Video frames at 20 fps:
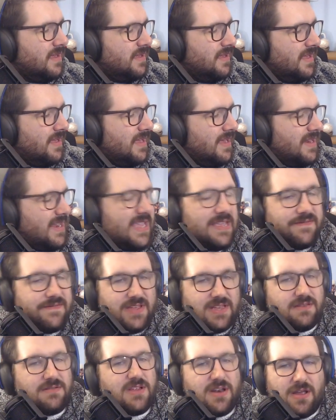And
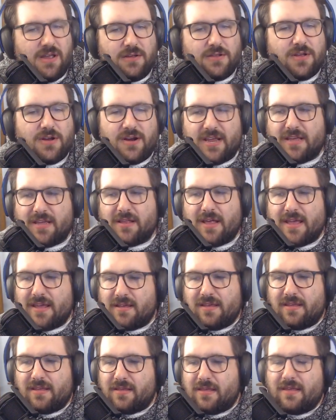even, learning
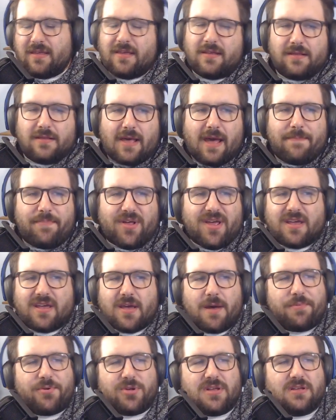I play a
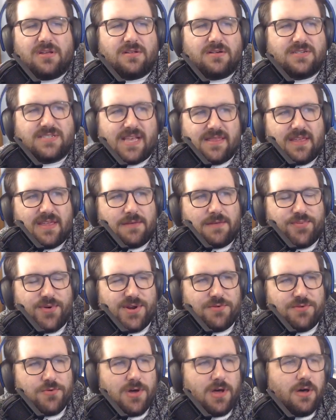couple healers, I think, pretty
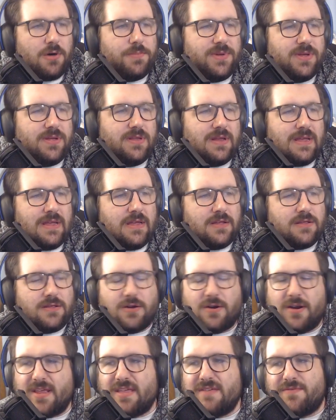well, but
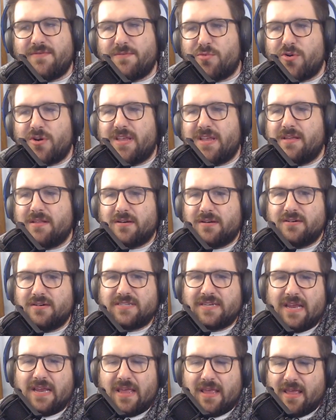learning even more healers.
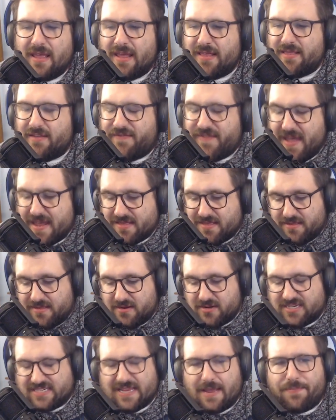And the fact that
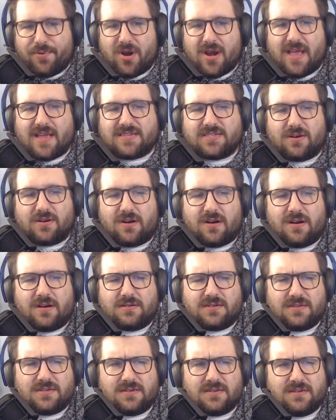there's separate
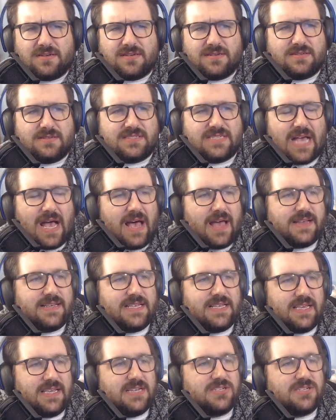SRs tied to each